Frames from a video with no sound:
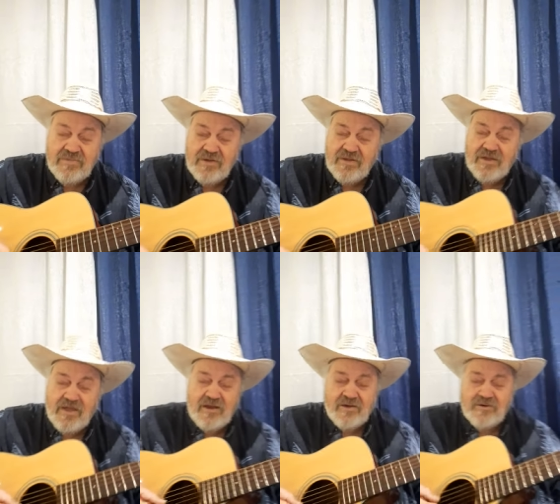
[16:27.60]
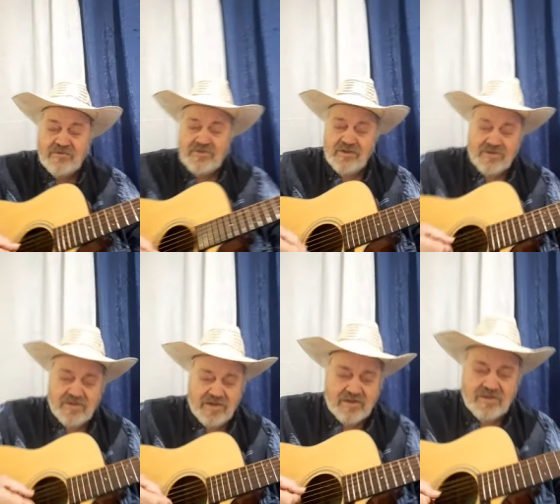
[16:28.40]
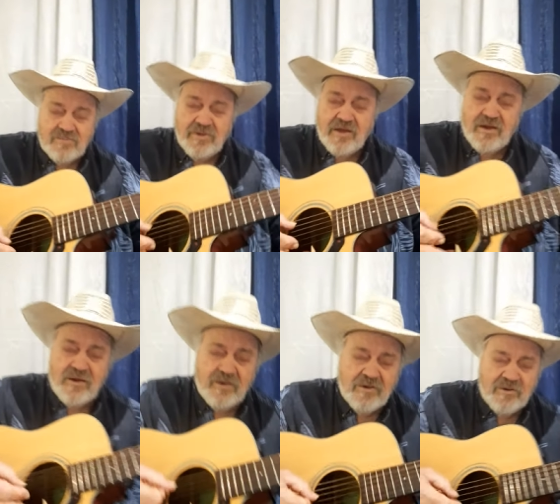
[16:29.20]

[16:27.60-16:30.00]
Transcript: millionaires in not compare.